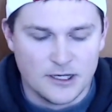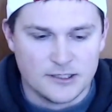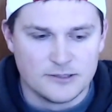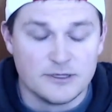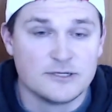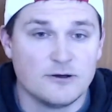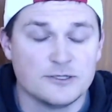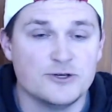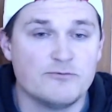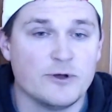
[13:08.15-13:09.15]
So he's going
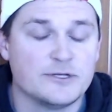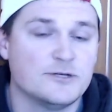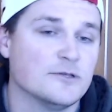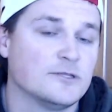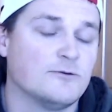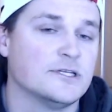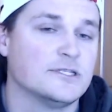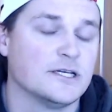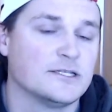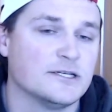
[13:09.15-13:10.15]
2.2 with a
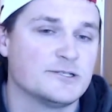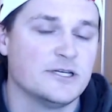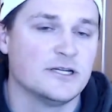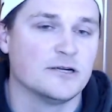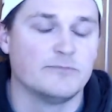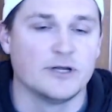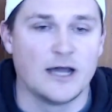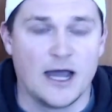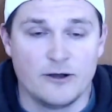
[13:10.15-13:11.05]
26-inch leader, but